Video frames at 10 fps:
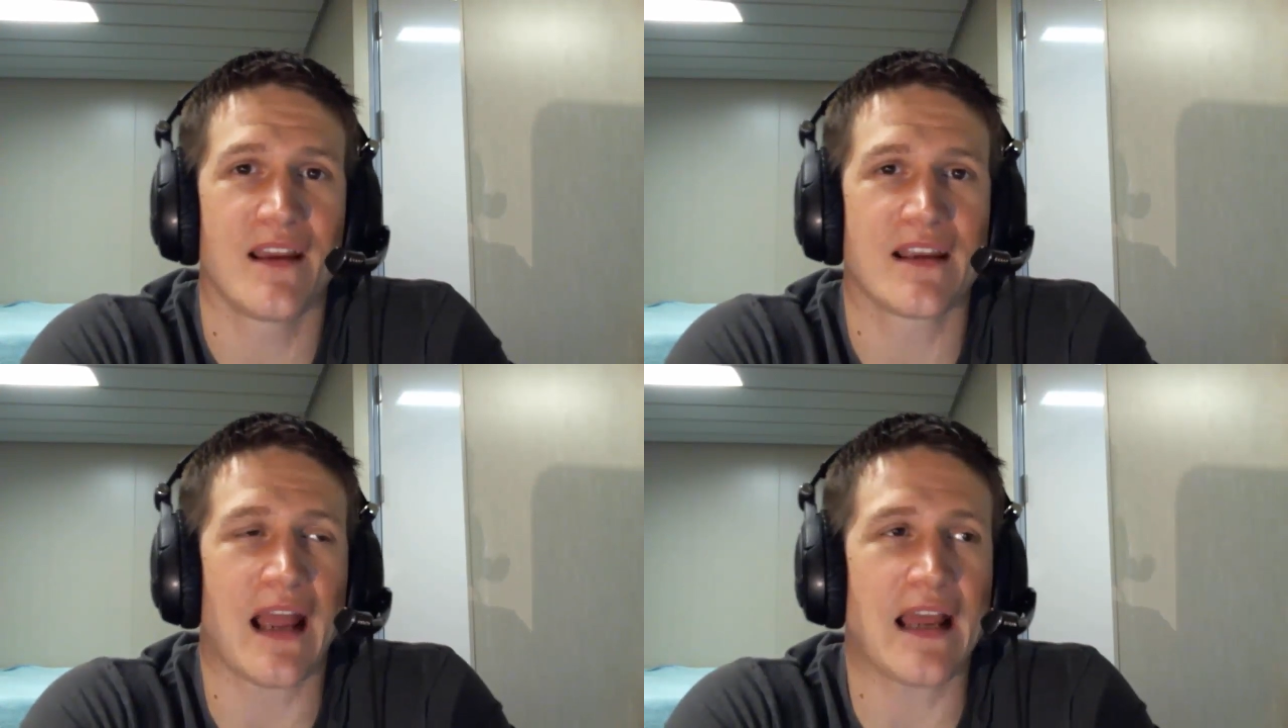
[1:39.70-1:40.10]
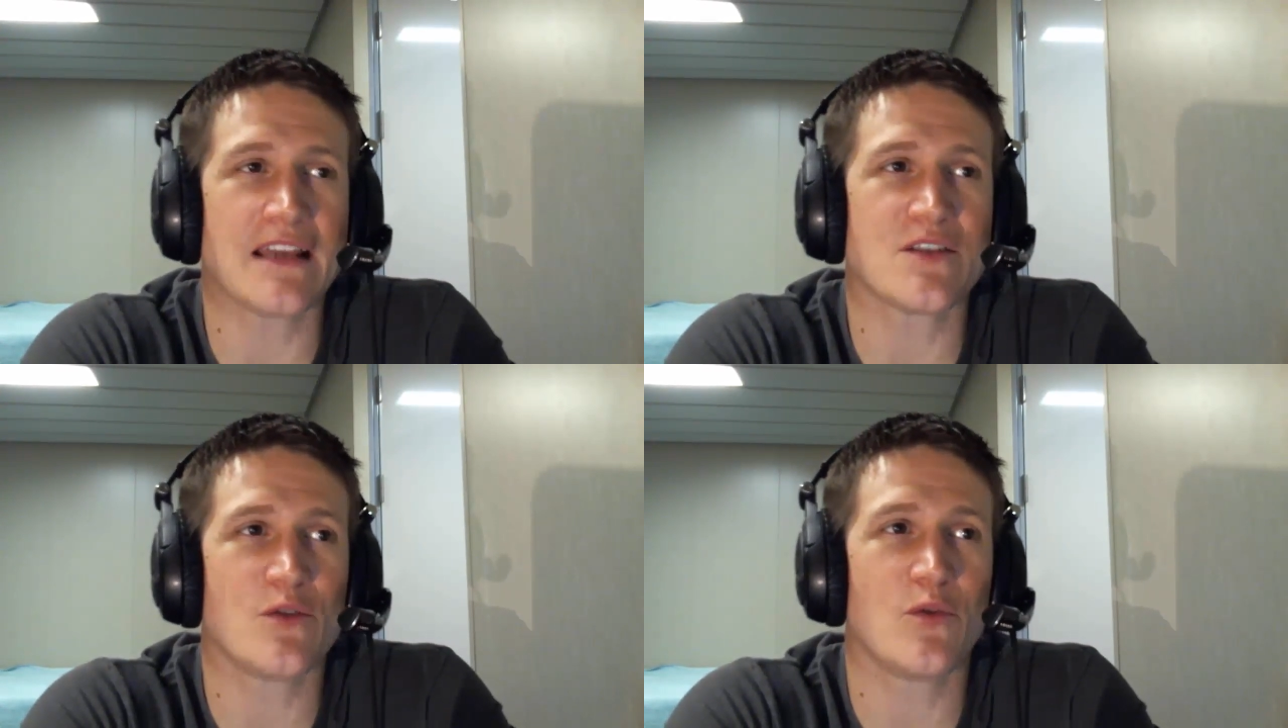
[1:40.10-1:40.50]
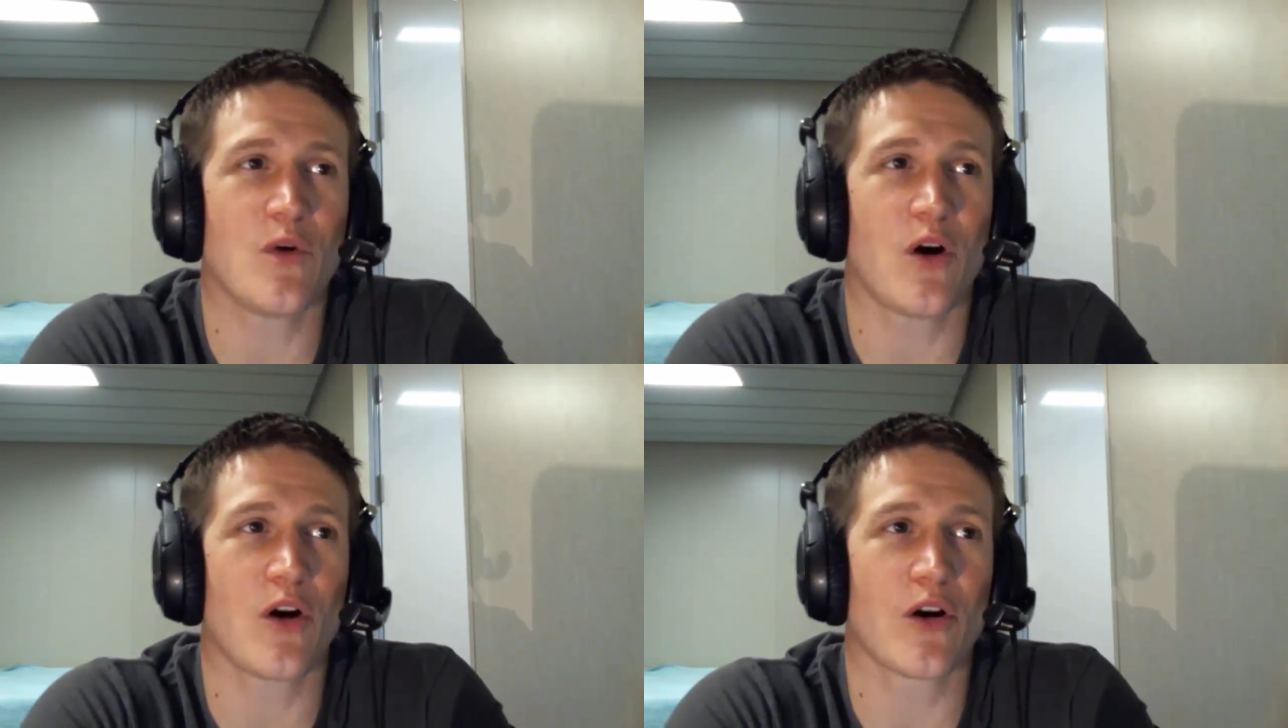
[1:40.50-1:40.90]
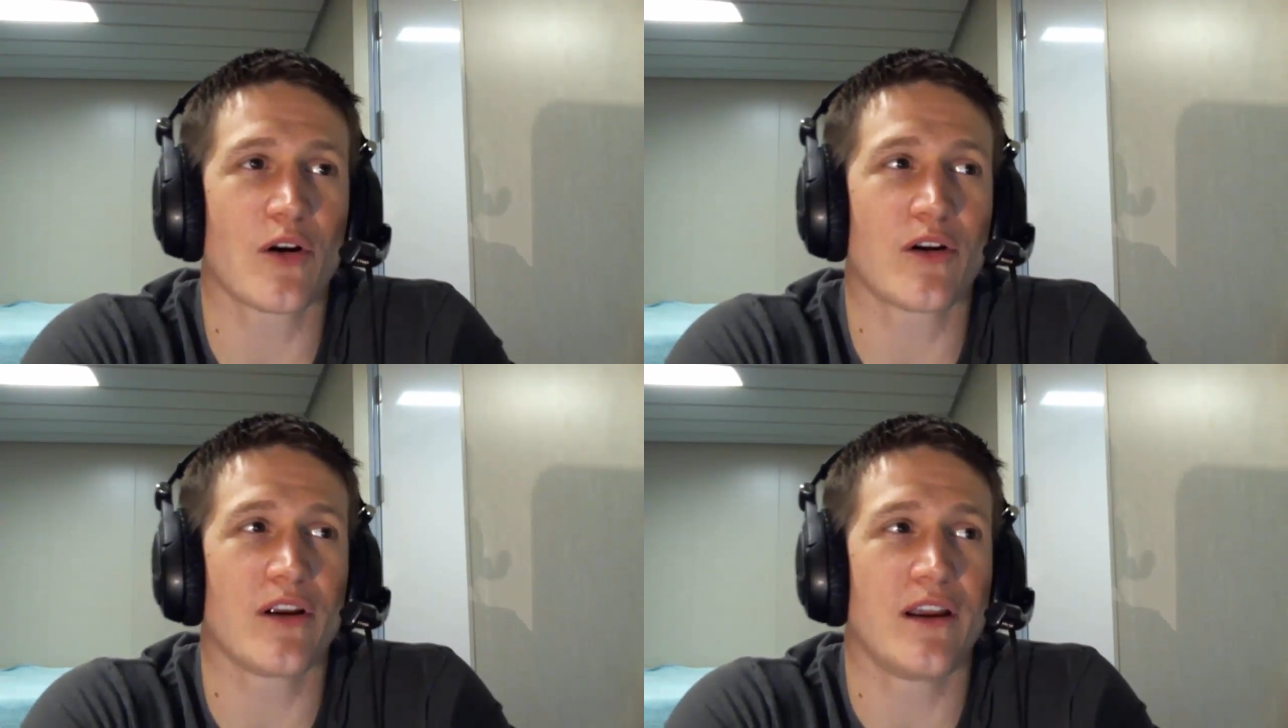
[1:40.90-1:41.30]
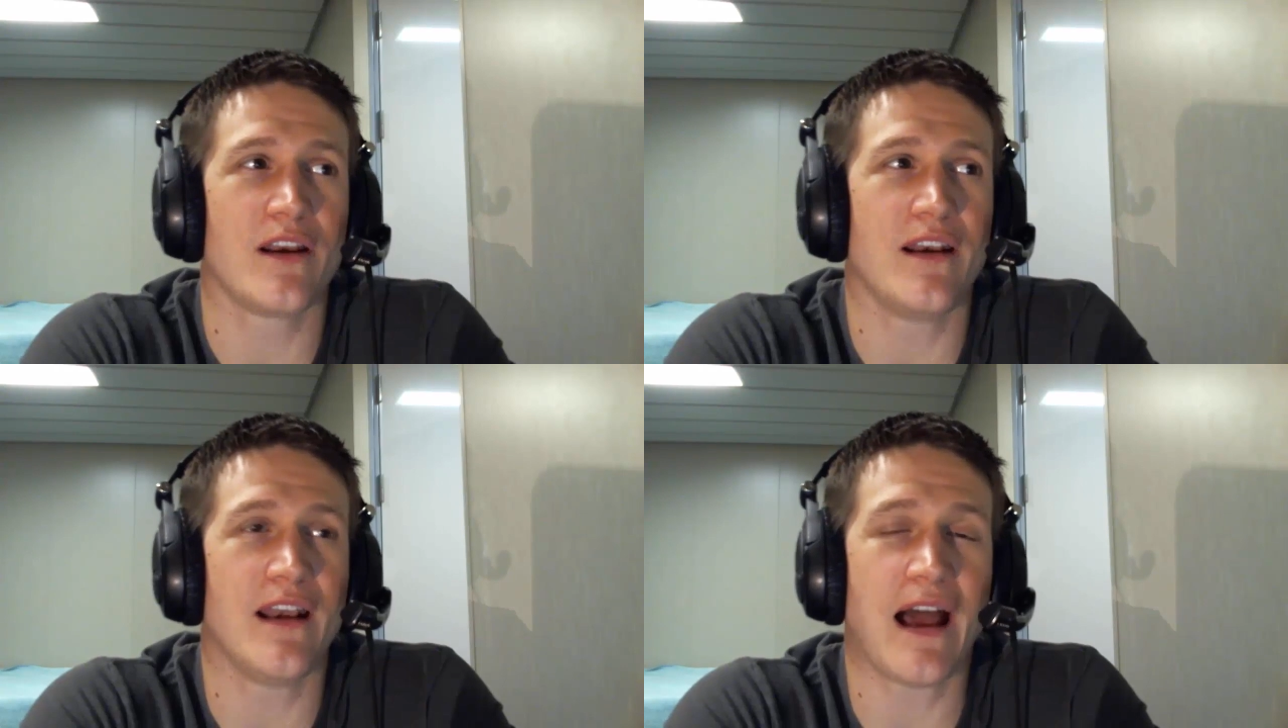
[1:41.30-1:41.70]
Guys who are
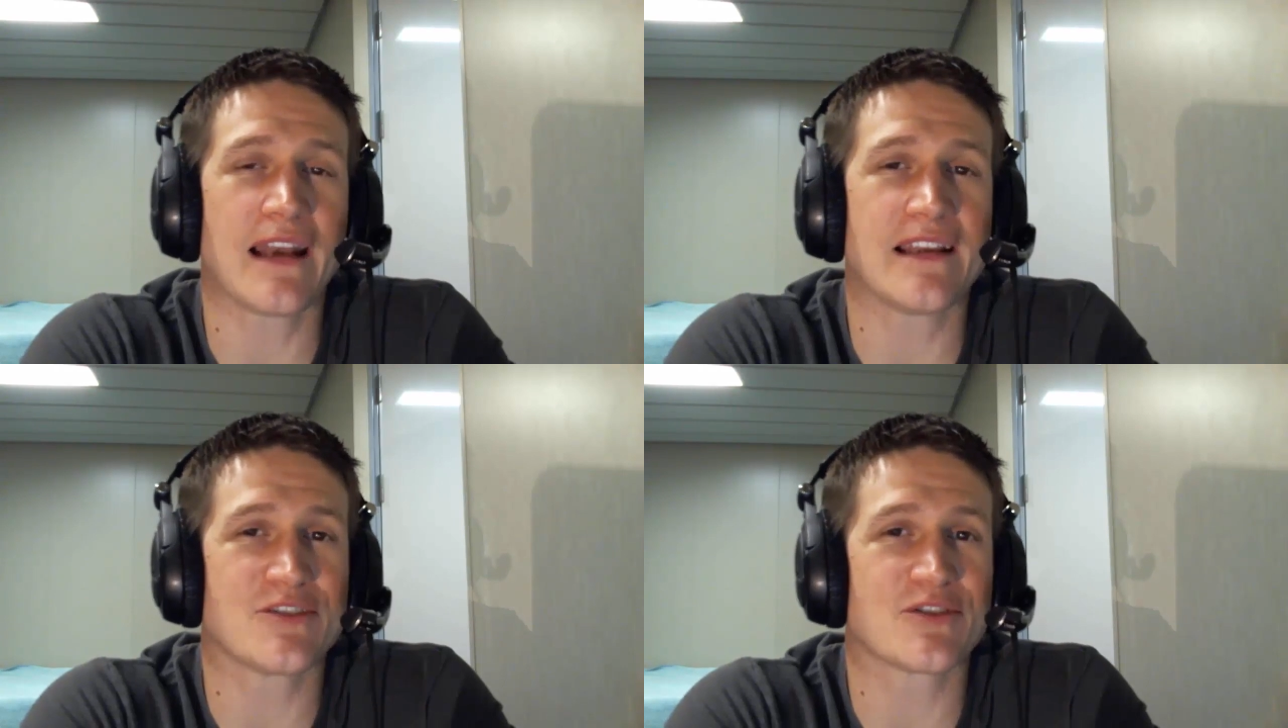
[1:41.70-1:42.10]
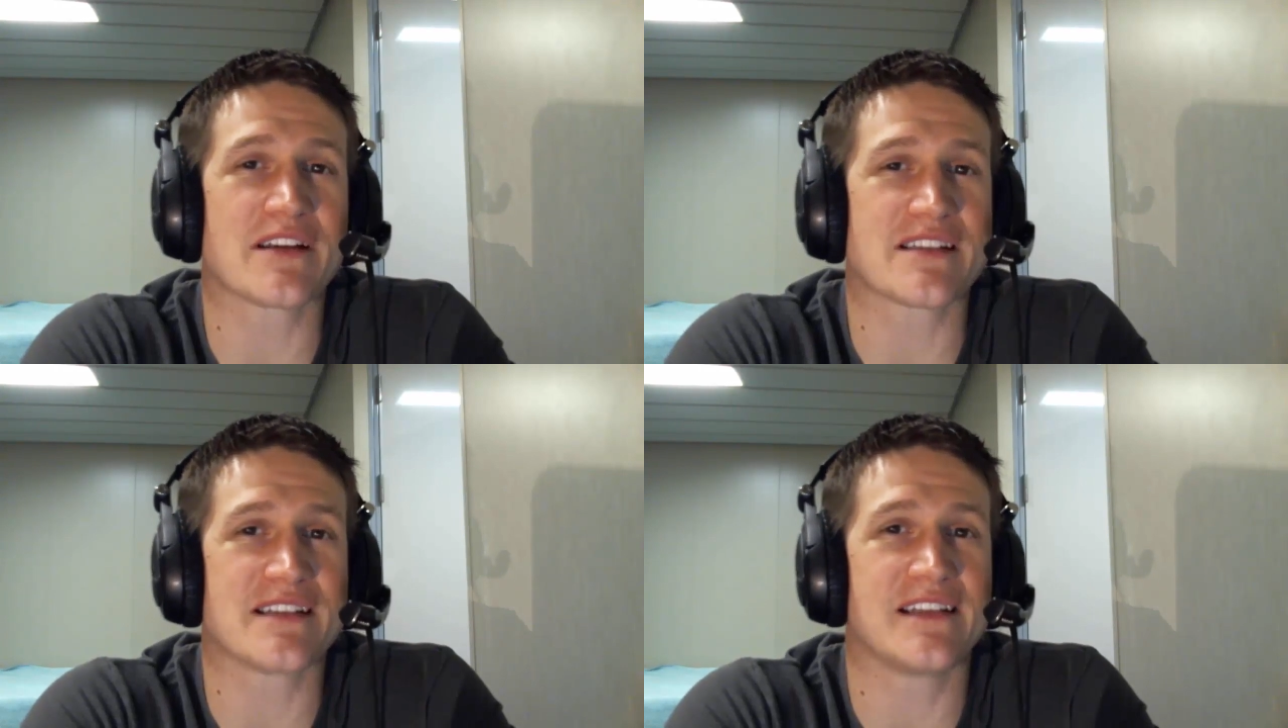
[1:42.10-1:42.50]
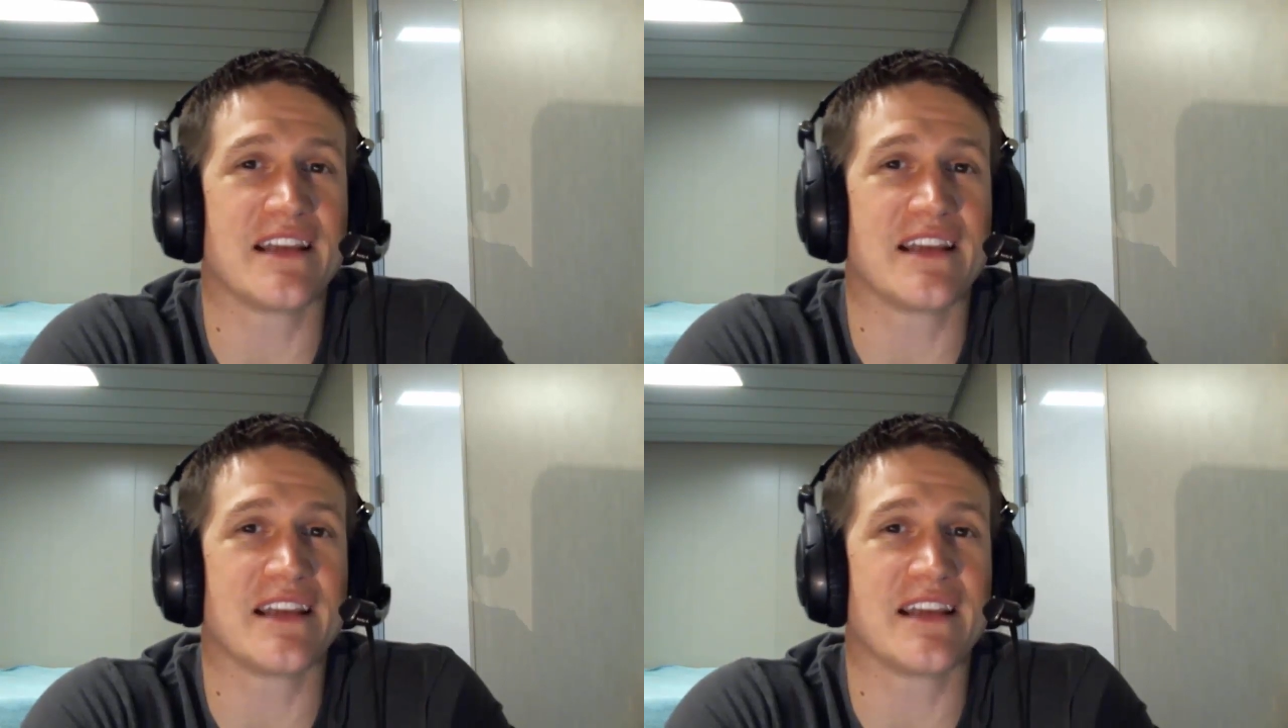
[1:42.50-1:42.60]
not interested